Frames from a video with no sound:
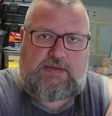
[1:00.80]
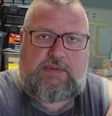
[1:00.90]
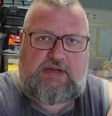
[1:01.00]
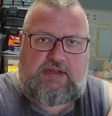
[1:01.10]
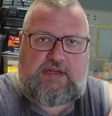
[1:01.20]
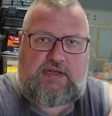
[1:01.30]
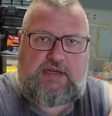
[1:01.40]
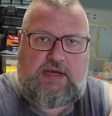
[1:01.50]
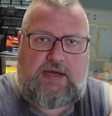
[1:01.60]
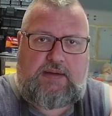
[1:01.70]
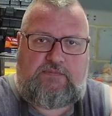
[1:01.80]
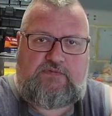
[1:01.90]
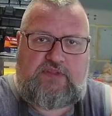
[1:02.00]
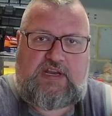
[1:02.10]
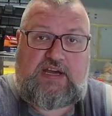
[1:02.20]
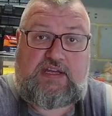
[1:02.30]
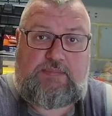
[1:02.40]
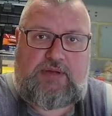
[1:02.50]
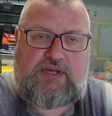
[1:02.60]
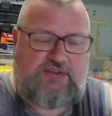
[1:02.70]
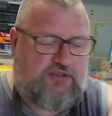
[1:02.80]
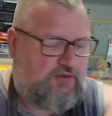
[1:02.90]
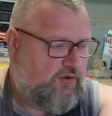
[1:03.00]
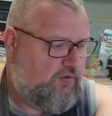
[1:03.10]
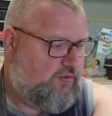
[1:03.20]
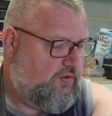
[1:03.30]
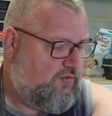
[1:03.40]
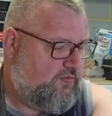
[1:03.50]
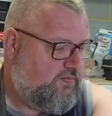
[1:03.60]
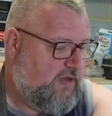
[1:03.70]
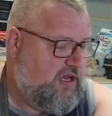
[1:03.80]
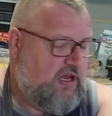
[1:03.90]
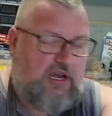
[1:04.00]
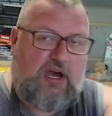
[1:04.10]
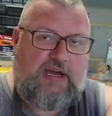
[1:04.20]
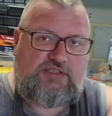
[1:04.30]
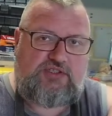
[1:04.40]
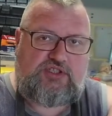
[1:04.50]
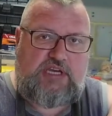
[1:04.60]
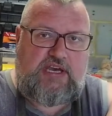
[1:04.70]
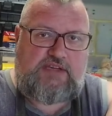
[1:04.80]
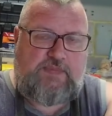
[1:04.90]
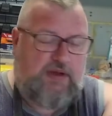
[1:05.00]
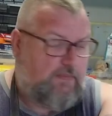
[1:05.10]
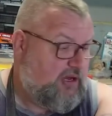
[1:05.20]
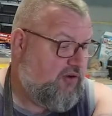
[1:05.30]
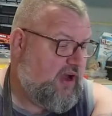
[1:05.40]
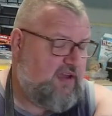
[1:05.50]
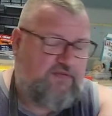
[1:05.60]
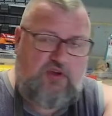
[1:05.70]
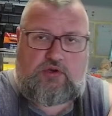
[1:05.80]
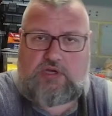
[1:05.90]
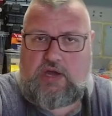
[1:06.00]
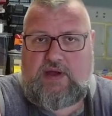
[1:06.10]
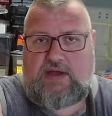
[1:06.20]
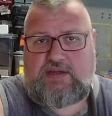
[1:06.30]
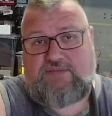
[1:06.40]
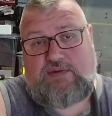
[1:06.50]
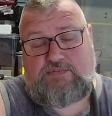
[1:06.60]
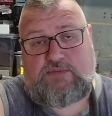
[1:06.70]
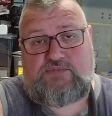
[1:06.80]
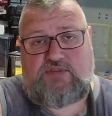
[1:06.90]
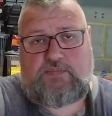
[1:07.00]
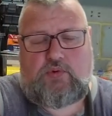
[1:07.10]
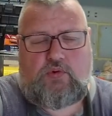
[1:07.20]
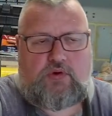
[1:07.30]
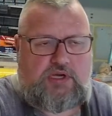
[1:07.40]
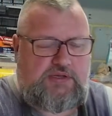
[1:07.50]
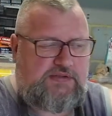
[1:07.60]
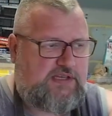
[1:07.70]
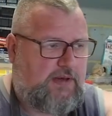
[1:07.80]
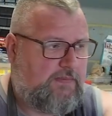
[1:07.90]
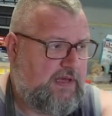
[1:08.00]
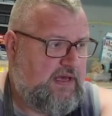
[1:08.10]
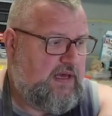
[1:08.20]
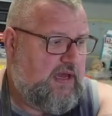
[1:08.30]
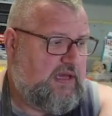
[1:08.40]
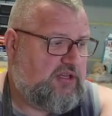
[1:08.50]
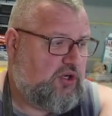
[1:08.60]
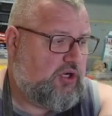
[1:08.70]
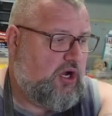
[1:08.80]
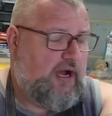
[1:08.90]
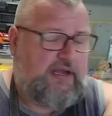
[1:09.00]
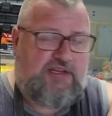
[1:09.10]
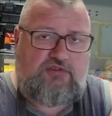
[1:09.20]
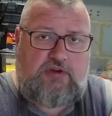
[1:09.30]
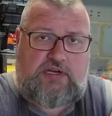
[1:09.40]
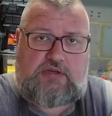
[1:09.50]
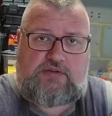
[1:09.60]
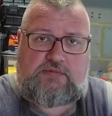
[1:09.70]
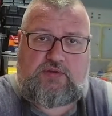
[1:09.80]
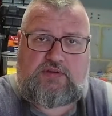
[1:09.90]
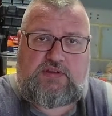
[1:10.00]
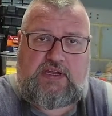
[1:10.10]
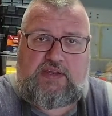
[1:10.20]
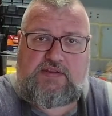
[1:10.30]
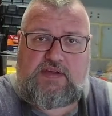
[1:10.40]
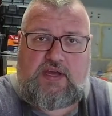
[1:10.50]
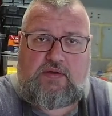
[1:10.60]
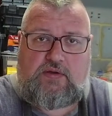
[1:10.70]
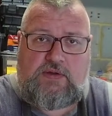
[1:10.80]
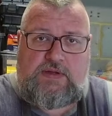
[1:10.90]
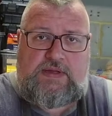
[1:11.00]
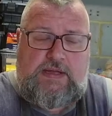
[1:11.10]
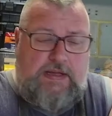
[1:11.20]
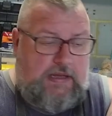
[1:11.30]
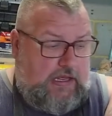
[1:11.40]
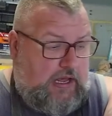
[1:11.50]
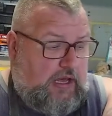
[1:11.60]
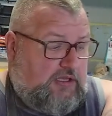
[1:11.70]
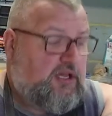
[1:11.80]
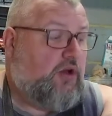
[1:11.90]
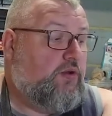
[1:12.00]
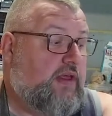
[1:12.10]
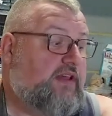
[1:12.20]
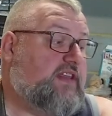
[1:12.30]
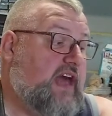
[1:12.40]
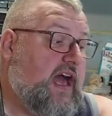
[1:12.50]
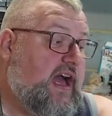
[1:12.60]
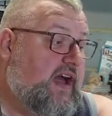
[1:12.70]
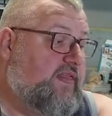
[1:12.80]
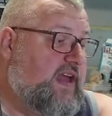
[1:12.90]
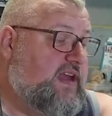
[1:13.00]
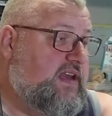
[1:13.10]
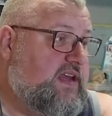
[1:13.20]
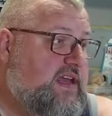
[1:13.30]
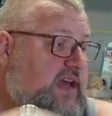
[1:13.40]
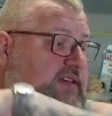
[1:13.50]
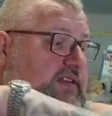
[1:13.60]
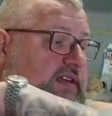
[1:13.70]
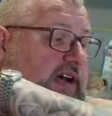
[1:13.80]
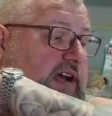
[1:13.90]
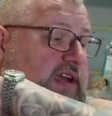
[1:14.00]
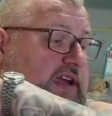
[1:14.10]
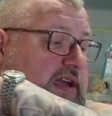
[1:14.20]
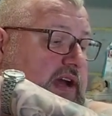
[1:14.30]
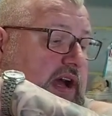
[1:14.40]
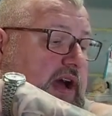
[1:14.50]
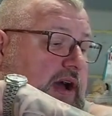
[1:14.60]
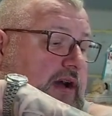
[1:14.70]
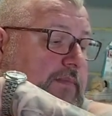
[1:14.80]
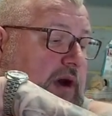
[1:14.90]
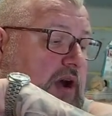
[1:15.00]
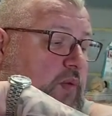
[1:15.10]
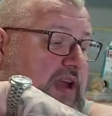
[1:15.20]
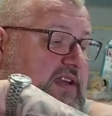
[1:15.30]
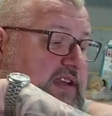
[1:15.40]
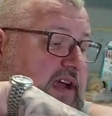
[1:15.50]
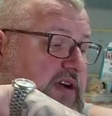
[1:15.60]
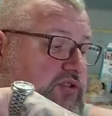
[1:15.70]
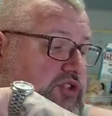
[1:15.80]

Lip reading: make for the lucky person who likes and shares. But it'd be great if you could go out and give him some support, because he's a good guy and he's trying to do some good things. So there's that. And then yesterday I went down